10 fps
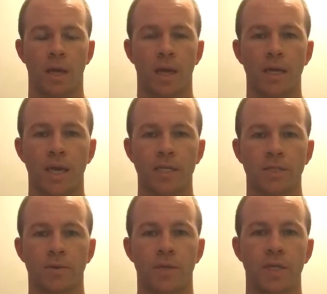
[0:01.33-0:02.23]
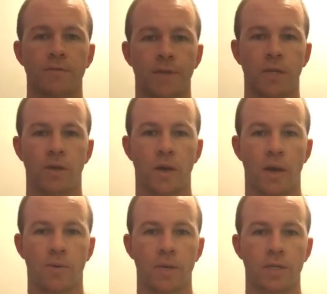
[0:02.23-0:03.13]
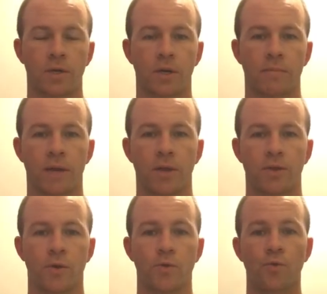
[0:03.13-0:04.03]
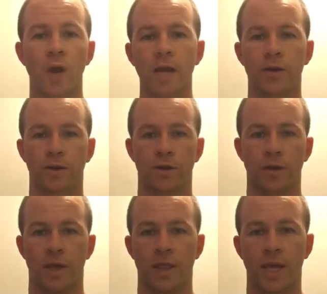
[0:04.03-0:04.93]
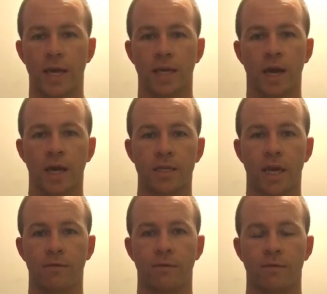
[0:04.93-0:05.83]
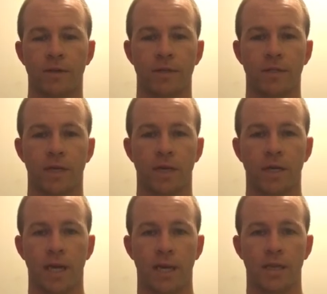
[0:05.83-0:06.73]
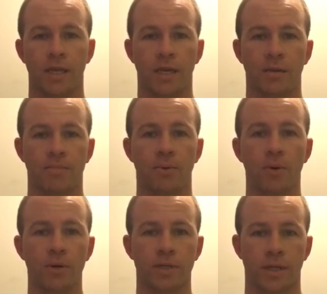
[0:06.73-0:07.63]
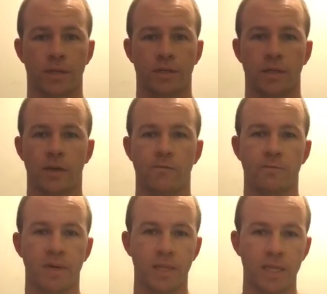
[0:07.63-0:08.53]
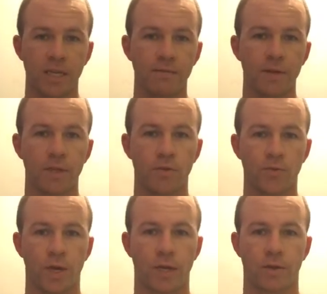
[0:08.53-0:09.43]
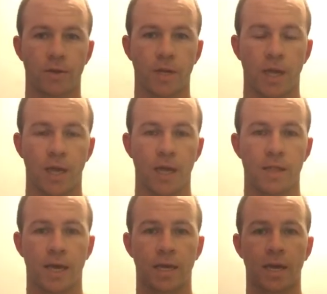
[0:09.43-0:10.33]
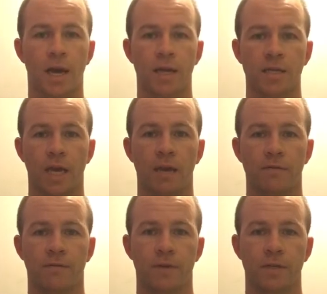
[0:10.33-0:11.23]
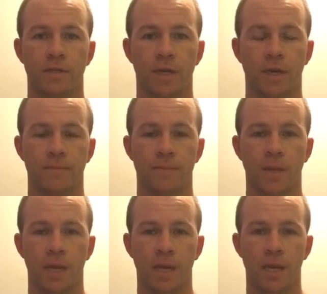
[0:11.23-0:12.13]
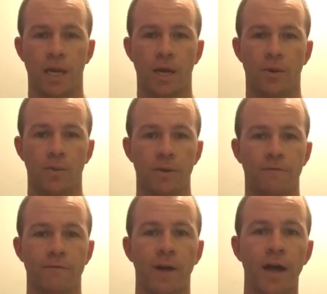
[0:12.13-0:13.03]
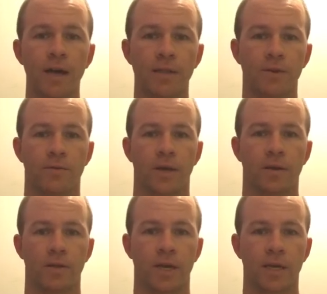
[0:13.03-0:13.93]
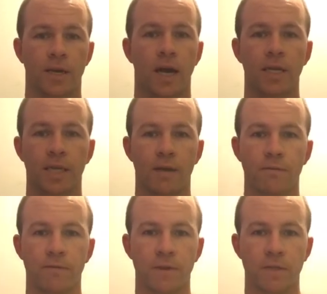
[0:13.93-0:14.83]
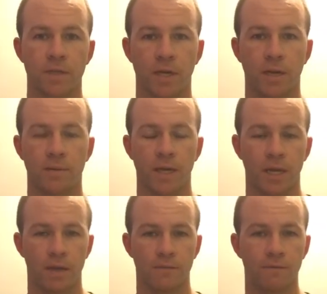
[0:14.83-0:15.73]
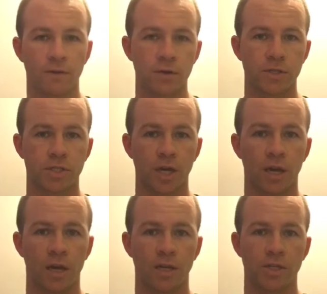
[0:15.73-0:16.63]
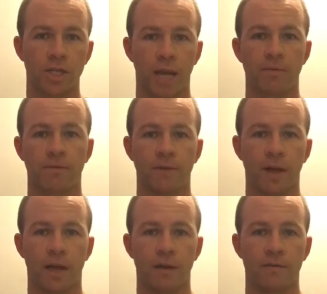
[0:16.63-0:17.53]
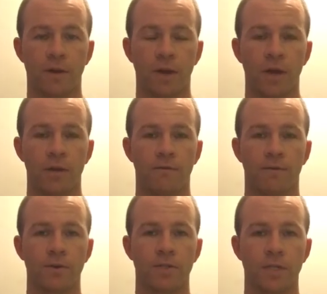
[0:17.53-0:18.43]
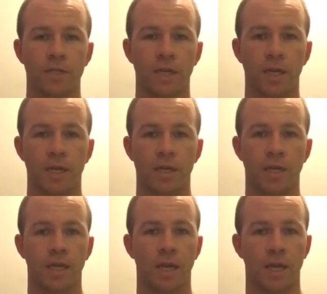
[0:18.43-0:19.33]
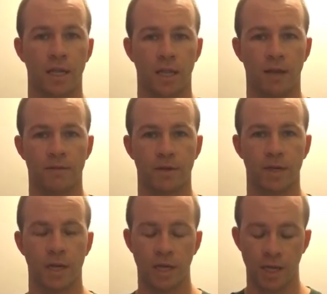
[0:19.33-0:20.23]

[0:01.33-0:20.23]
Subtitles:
Hey guys, so in this video I want to talk about the record that God gave of his son and the importance of believing the record that God gave of his son. Now, we find the record that God gave of his son in 1 John chapter 5 verses 10 and 11.